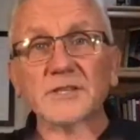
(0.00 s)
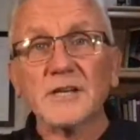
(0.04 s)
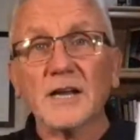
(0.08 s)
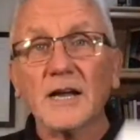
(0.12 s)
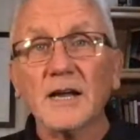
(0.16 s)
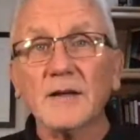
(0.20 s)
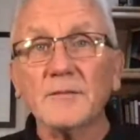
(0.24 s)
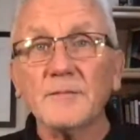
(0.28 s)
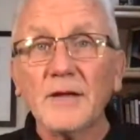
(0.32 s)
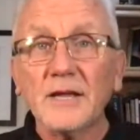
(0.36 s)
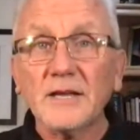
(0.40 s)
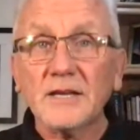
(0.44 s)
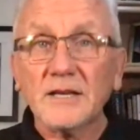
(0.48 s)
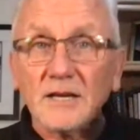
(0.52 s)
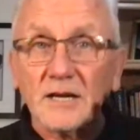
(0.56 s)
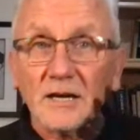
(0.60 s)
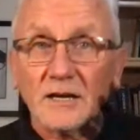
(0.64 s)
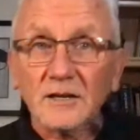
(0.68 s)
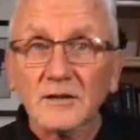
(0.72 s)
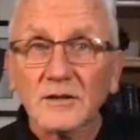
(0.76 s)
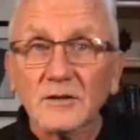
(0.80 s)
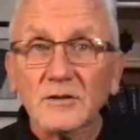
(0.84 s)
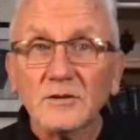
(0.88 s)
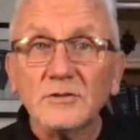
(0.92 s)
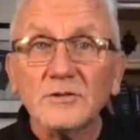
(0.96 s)
I may cut
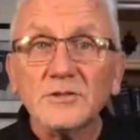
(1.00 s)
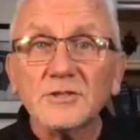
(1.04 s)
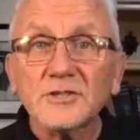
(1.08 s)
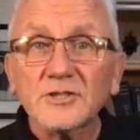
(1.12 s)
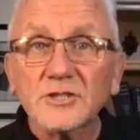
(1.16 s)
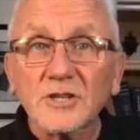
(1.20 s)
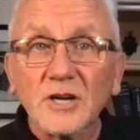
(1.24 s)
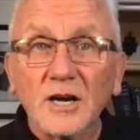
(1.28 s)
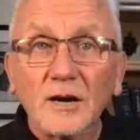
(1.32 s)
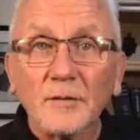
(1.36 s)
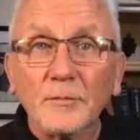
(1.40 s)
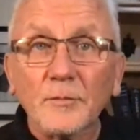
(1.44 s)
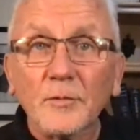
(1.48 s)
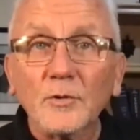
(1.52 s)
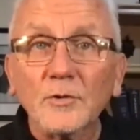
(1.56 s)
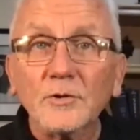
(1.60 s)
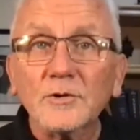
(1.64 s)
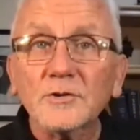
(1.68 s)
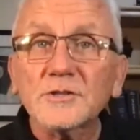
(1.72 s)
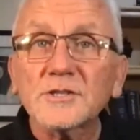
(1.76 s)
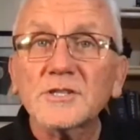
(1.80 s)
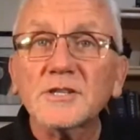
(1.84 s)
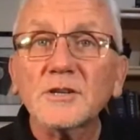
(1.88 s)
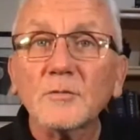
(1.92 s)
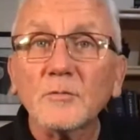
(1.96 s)
loose job
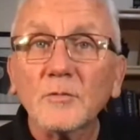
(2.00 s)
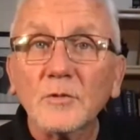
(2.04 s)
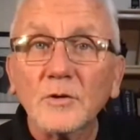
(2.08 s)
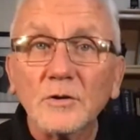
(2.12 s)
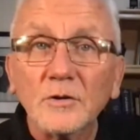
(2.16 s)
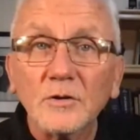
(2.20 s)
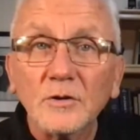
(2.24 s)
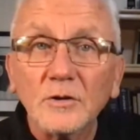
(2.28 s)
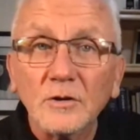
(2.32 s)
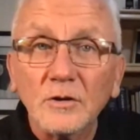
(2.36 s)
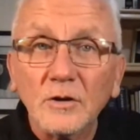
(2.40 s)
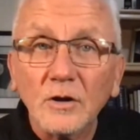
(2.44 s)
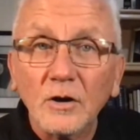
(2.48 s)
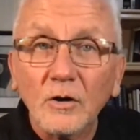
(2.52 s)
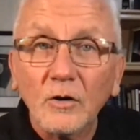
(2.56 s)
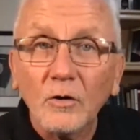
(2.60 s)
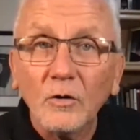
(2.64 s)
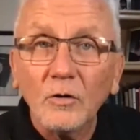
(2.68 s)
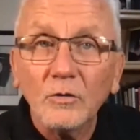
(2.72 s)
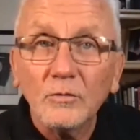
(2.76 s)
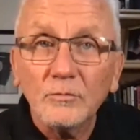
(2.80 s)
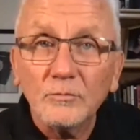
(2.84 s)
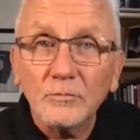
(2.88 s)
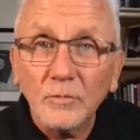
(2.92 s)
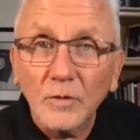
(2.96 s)
orders that were low
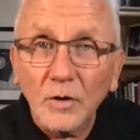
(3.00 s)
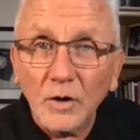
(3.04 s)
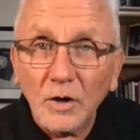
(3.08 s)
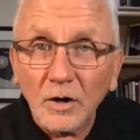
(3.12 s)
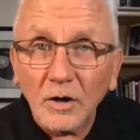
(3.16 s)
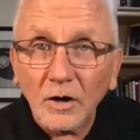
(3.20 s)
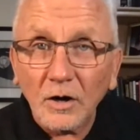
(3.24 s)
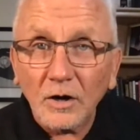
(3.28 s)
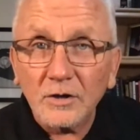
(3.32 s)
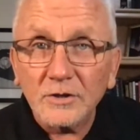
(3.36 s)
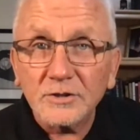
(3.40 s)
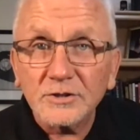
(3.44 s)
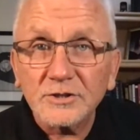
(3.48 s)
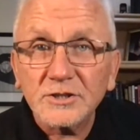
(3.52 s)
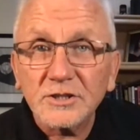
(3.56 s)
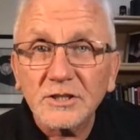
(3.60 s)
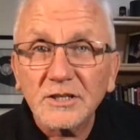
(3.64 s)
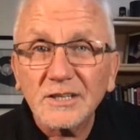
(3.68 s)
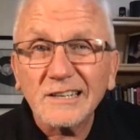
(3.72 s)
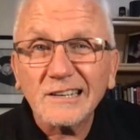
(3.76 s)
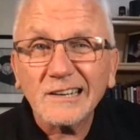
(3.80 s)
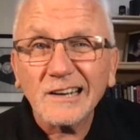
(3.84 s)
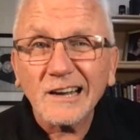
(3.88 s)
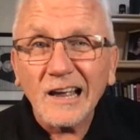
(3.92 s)
margin,